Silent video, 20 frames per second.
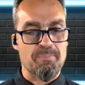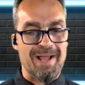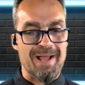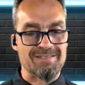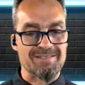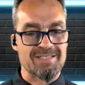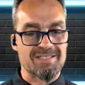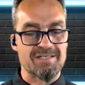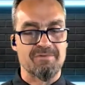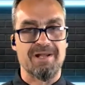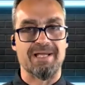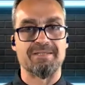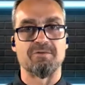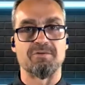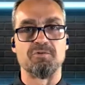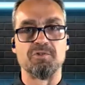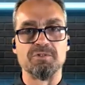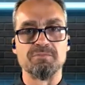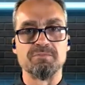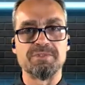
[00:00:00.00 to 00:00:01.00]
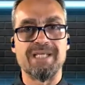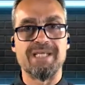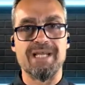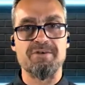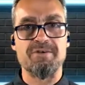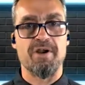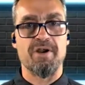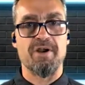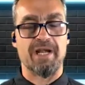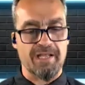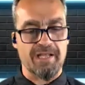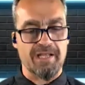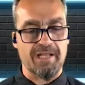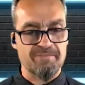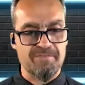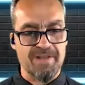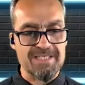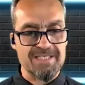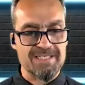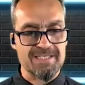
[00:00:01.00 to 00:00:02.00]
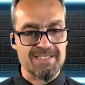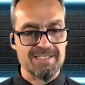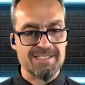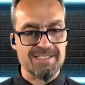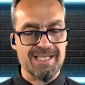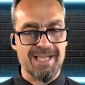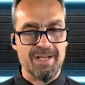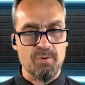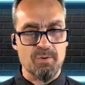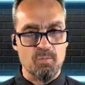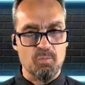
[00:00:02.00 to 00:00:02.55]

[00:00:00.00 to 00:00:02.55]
bounce around the room, get ready and face the day?